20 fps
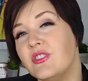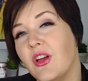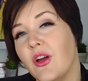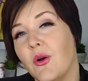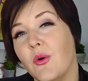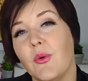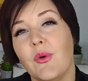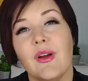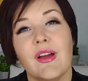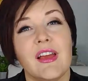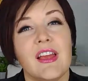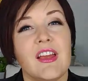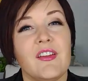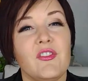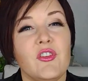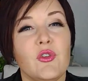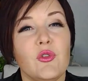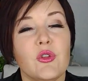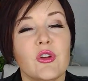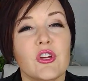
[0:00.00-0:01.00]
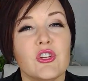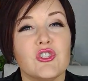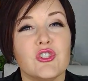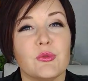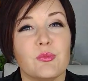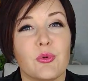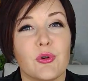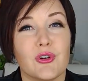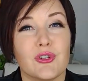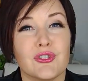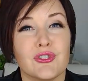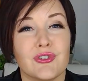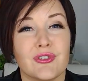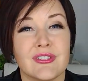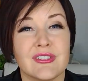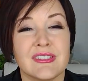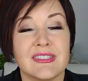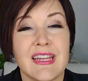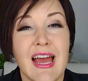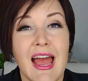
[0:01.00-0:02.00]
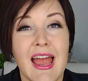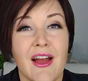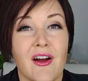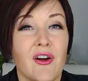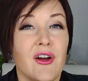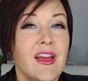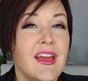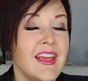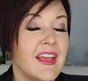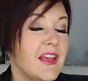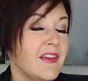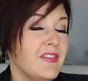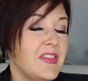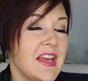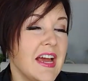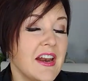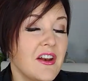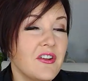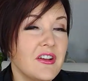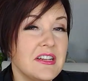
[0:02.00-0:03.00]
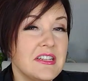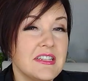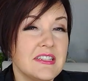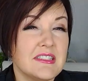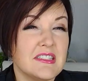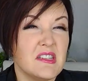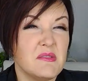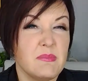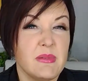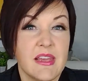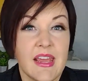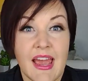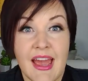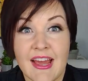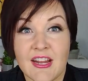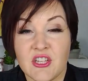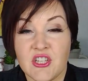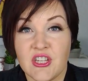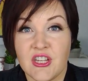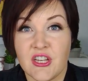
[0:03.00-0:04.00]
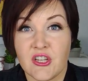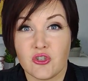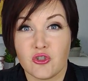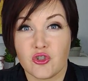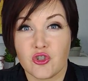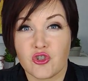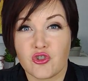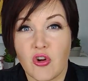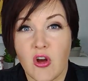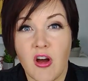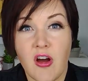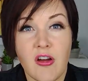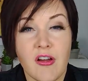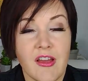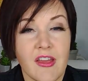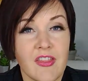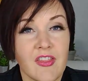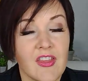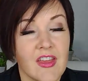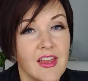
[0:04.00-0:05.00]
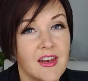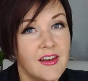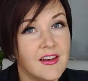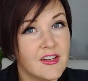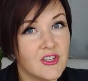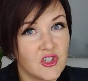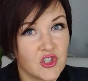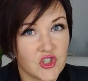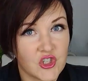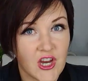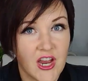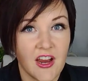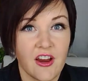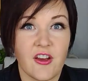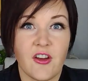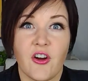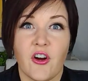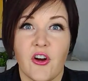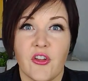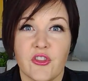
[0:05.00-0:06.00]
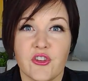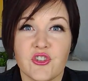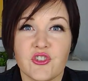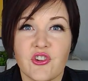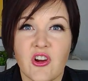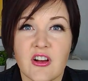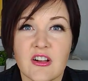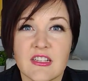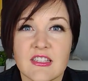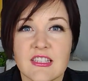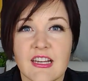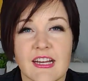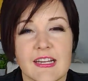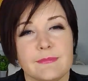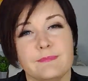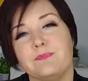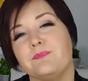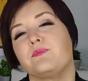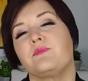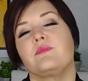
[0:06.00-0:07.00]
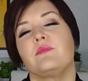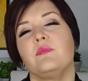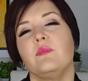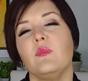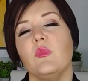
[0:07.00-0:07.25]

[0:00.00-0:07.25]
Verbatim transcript: So, if you look at your personal style, if that already tends to be edgy and strong, then check on the strong side